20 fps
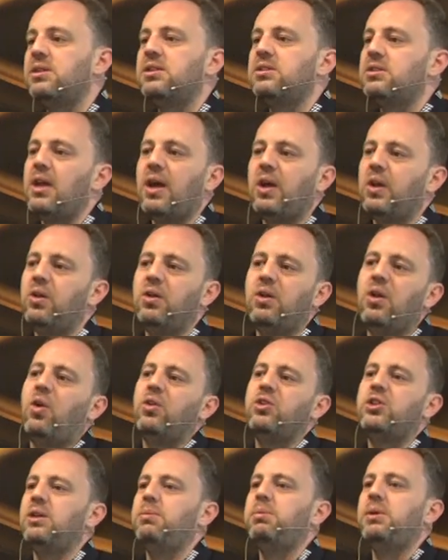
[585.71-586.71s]
It's
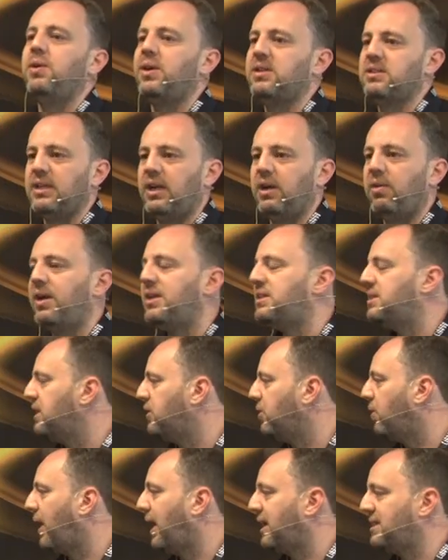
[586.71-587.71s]
not GPU accelerated
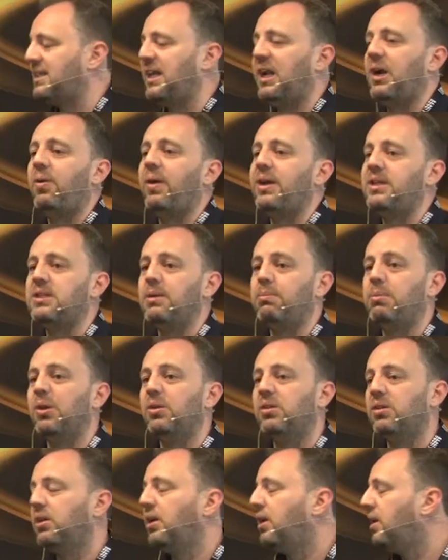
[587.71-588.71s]
or
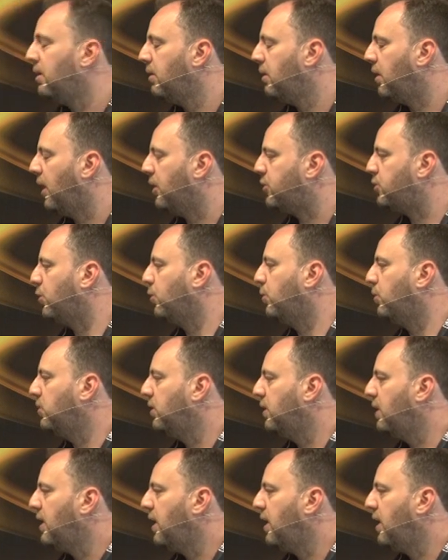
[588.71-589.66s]
acceleratable at all.